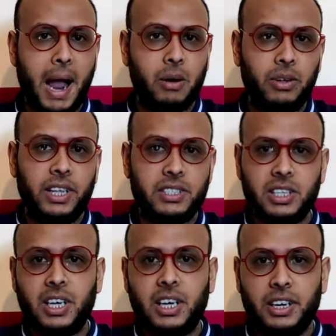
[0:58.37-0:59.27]
power
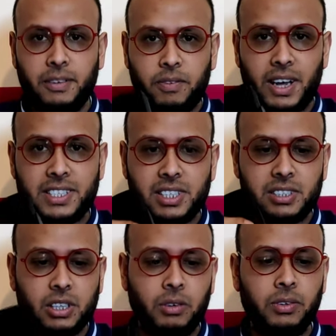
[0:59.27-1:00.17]
this device
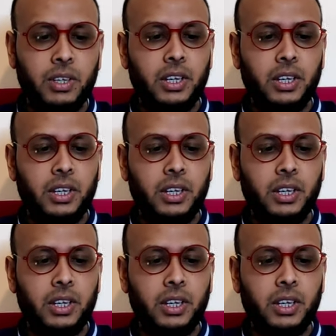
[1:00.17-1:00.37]
itself.